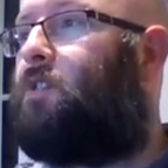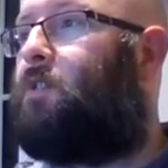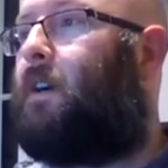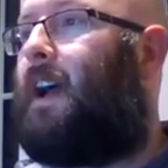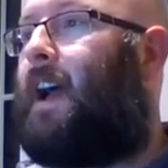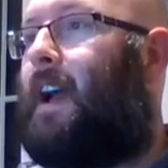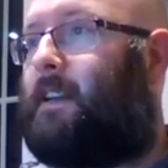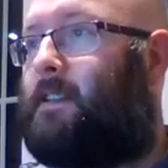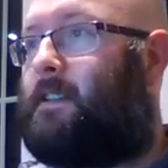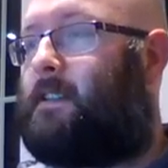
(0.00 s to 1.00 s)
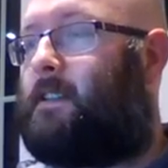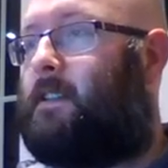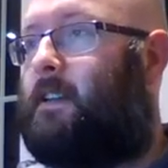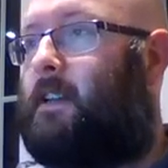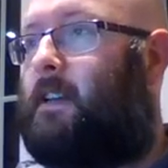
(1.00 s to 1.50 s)
2
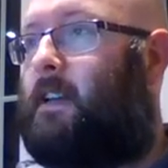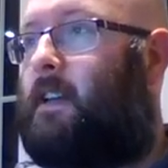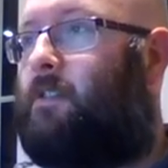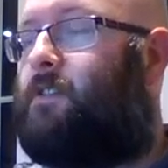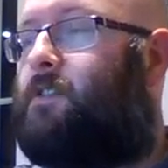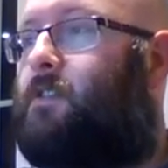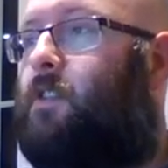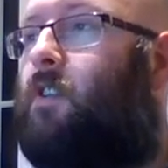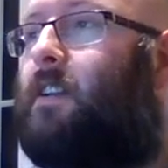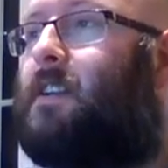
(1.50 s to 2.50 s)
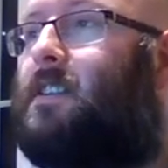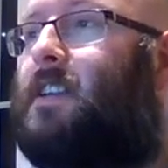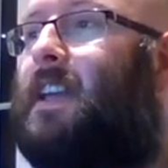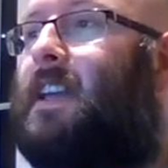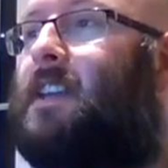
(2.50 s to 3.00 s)
acts? The song
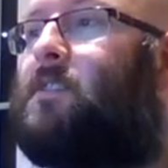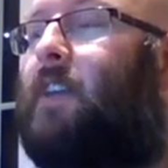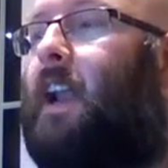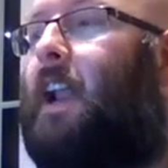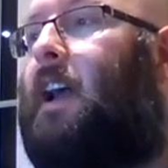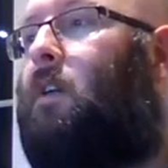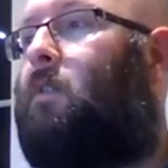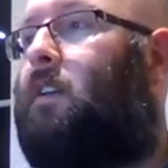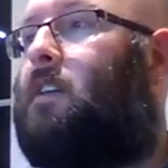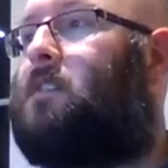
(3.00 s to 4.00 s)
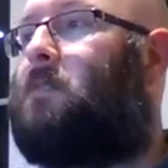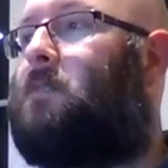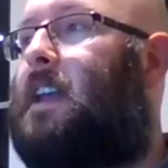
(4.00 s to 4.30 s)
Tears of a Clown has